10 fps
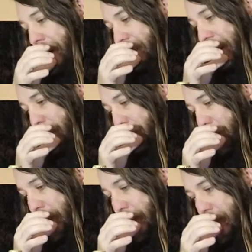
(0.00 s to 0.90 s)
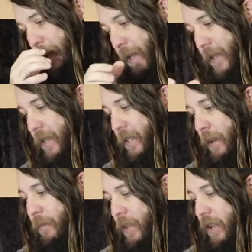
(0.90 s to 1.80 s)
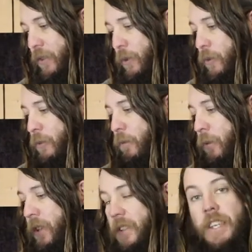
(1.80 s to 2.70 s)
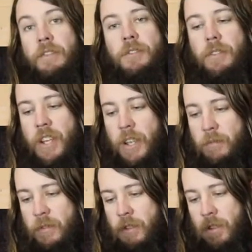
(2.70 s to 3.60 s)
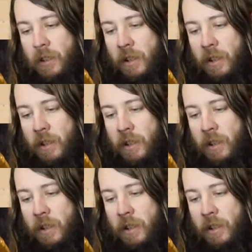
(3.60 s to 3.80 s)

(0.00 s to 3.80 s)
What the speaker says: I've done my research, this comes in at 2.7 grams